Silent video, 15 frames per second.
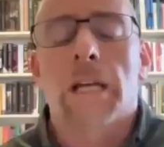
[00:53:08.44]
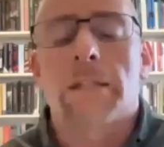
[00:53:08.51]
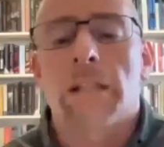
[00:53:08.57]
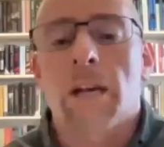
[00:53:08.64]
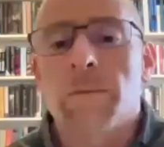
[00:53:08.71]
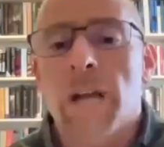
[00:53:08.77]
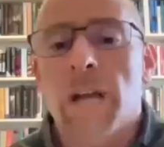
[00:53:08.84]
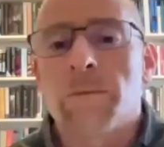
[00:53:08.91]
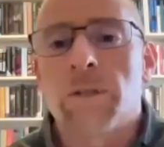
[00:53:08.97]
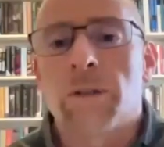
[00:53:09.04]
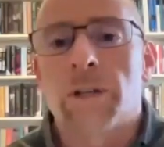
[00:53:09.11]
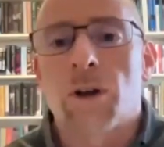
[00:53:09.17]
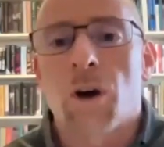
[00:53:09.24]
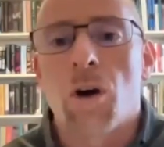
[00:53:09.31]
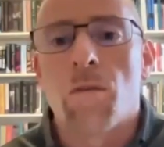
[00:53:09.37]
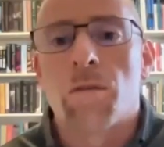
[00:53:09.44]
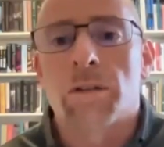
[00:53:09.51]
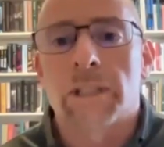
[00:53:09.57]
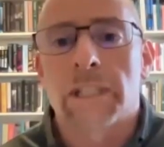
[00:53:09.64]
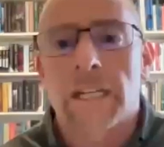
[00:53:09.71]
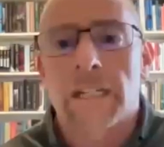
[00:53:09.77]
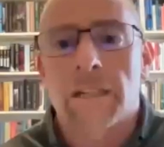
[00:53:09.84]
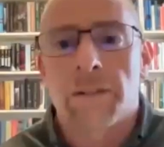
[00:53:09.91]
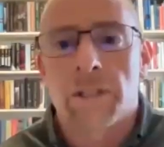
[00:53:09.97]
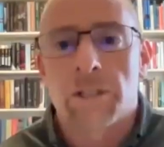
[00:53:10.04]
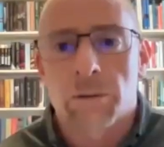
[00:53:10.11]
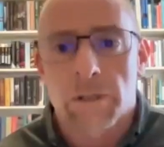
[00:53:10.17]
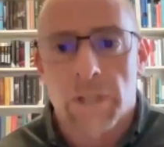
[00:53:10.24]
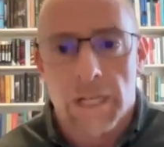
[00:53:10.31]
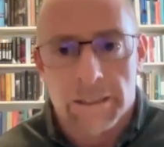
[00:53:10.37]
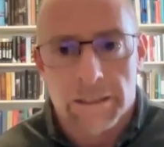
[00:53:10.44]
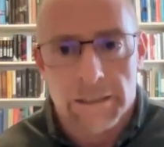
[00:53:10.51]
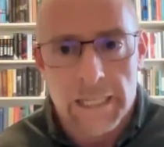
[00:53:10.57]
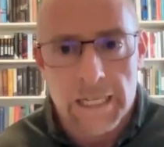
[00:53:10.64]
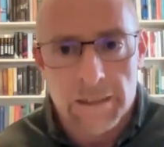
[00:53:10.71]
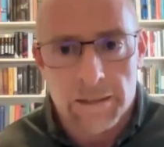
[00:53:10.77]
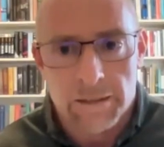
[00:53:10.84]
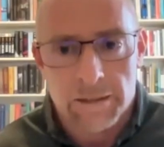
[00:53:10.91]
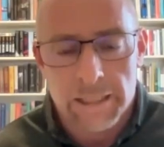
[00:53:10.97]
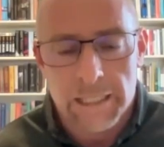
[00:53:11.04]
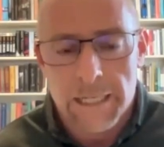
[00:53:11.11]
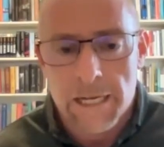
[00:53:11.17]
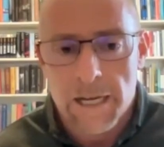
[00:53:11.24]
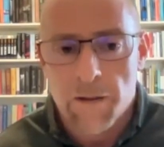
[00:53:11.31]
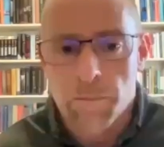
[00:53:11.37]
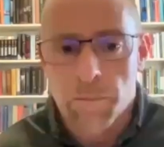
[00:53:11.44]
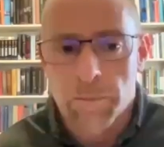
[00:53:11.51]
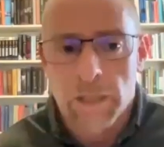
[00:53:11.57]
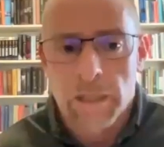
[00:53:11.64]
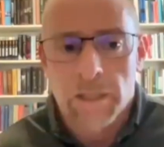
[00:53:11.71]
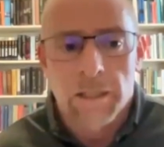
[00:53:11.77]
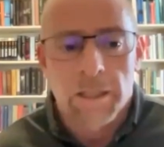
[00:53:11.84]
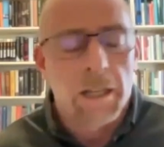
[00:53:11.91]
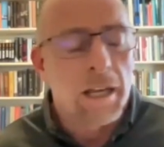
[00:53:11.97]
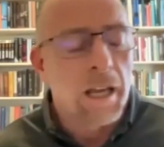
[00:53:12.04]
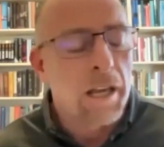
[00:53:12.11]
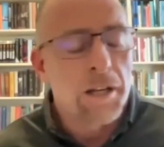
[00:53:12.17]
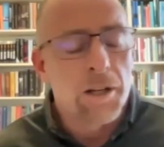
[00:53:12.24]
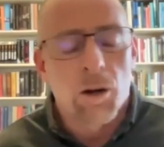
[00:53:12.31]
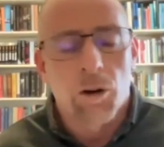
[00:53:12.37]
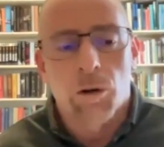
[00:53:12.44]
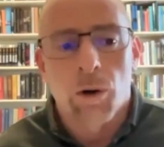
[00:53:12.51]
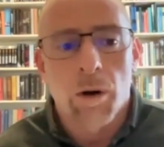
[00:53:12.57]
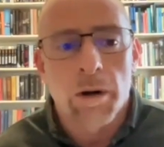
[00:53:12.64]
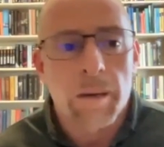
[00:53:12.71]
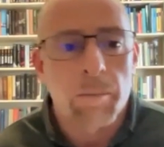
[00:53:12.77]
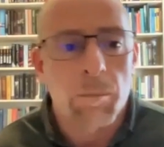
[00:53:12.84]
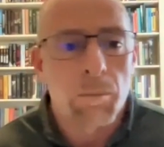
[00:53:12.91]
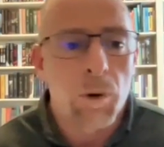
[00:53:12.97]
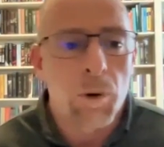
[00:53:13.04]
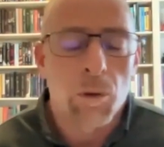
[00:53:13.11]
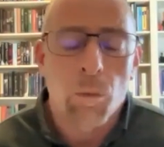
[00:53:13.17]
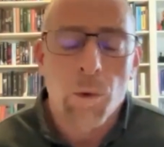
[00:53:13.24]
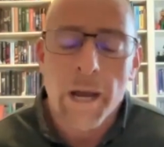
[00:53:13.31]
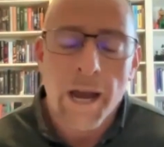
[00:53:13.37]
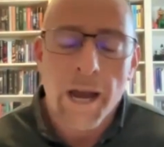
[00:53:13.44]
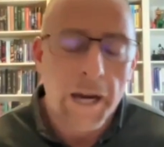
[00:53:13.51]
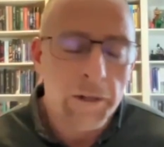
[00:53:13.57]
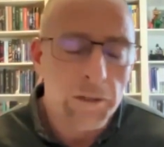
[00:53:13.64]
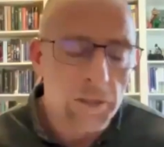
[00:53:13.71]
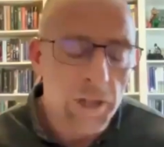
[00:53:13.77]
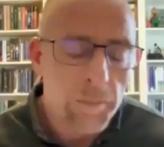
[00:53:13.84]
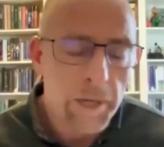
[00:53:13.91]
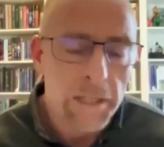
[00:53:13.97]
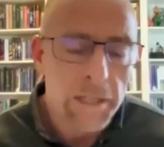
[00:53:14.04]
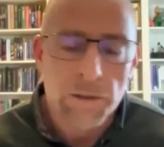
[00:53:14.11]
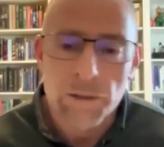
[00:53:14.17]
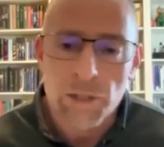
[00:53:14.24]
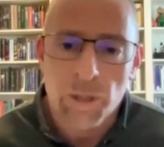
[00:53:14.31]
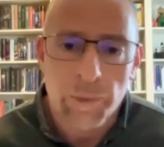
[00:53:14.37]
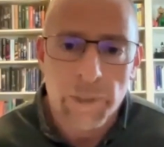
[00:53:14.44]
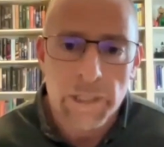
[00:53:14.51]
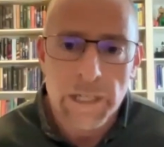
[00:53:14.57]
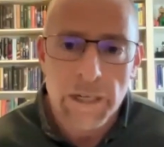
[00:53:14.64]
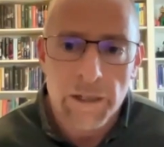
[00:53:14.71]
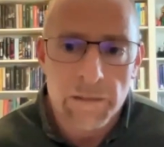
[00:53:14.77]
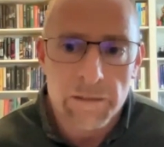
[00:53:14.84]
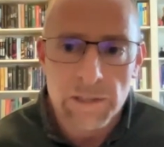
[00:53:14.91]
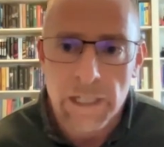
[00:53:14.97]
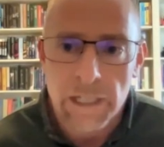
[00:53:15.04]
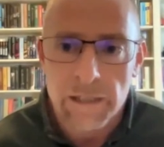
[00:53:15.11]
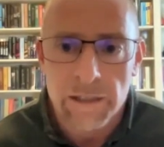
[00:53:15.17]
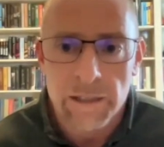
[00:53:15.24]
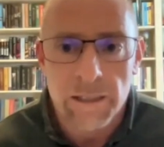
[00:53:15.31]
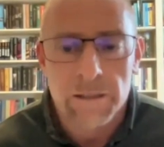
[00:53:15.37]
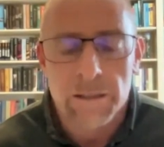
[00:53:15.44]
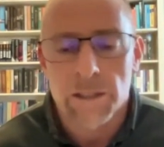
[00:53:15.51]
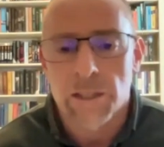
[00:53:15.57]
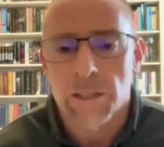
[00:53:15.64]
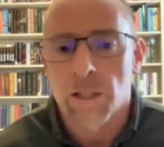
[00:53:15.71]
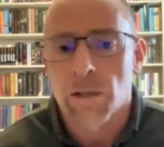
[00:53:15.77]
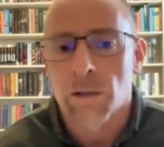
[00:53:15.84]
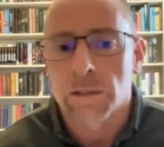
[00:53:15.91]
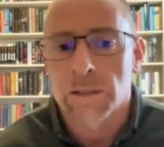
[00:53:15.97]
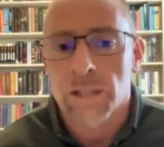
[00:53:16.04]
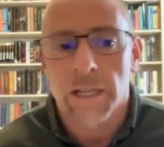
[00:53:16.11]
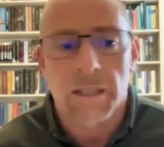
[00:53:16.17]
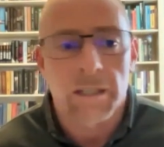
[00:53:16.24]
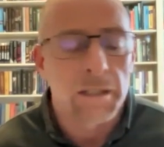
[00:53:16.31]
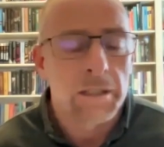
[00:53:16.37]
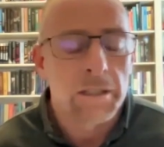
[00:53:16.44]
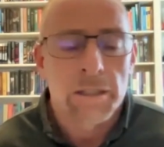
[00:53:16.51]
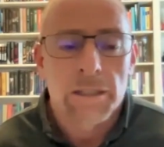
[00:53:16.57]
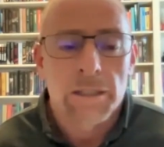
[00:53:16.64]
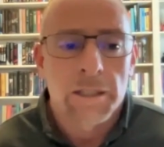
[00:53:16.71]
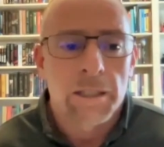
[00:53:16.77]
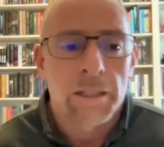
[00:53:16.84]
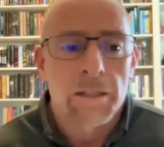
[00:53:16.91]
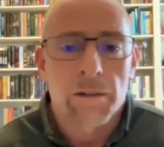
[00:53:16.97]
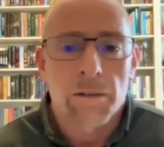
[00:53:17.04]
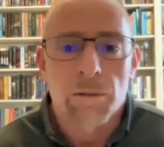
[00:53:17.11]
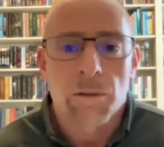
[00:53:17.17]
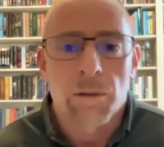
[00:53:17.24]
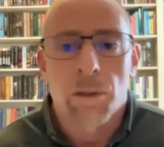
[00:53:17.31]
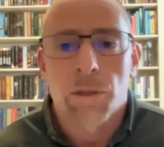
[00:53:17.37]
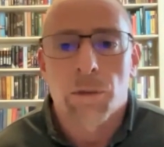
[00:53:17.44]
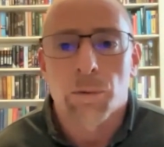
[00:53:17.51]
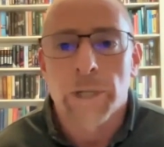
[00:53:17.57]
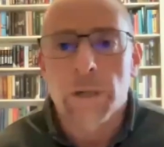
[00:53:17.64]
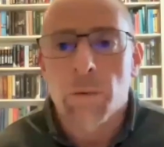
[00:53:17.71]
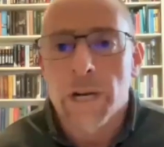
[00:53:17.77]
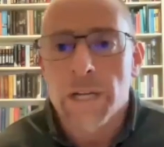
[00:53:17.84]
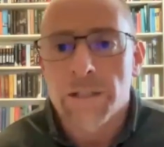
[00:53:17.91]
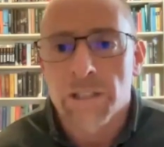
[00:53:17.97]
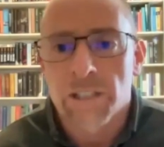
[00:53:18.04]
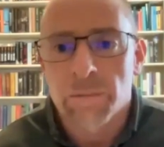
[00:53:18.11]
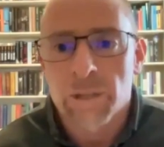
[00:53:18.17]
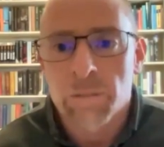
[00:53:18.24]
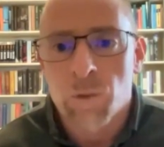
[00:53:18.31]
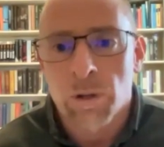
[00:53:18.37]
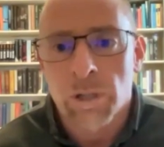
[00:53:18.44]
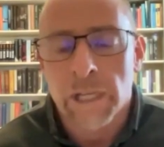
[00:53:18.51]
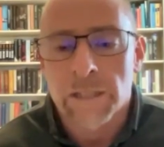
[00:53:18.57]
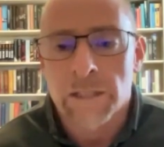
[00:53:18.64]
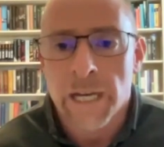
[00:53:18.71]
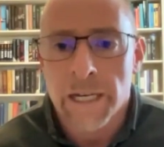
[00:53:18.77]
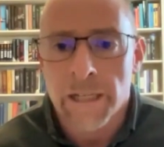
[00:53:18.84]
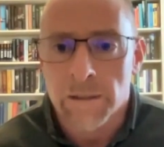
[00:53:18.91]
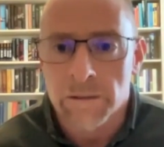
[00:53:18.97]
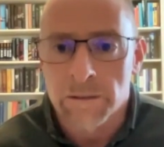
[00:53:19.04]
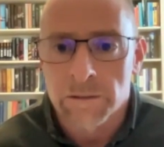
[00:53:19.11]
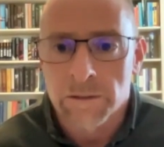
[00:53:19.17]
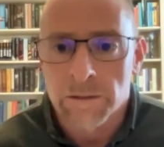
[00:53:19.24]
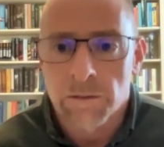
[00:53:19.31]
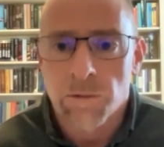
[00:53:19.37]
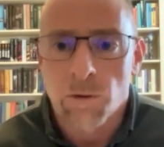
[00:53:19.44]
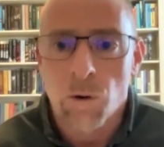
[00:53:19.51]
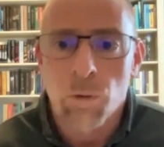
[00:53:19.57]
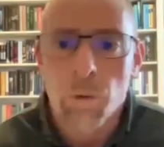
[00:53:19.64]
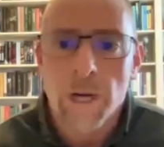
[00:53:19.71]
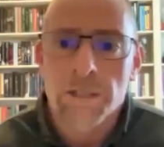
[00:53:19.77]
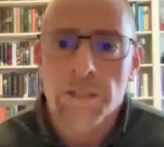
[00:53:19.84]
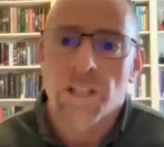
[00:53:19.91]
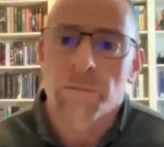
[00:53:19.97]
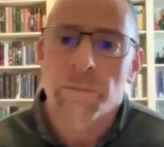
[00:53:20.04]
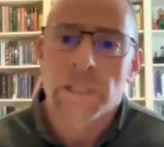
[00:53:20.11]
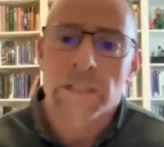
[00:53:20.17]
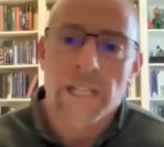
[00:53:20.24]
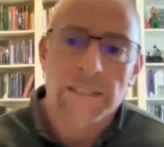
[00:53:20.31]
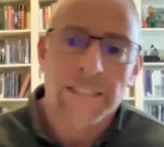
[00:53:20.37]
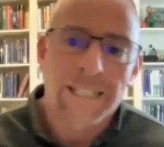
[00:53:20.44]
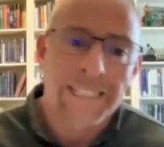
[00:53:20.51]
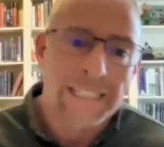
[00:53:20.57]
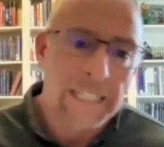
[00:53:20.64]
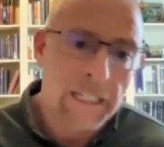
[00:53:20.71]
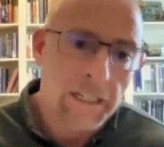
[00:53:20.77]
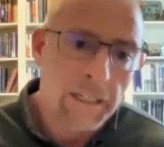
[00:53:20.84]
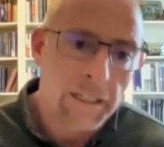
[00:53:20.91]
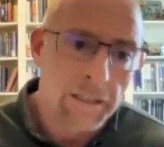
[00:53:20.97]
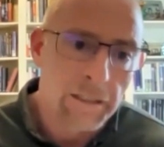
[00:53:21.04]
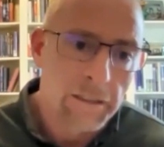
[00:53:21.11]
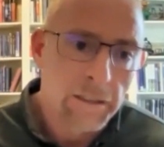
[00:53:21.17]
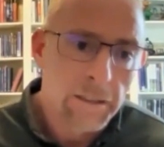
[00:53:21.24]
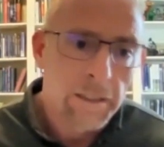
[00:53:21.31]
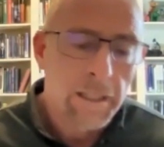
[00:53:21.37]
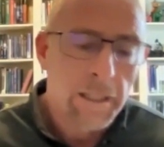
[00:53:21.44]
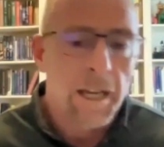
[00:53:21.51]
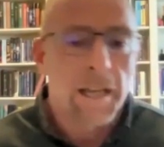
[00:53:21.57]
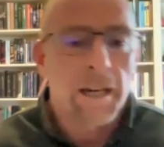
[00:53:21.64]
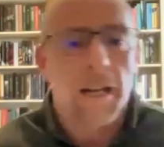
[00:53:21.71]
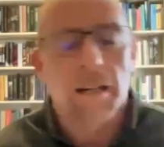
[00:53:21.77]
sometimes you can overly individualize things. Yeah. Um, you know, growing up the way I grew up and you interpreted narratives like this, you know, it's like, you know, three ways you can be more like Jael, four ways yeah. you can be less like Gideon. And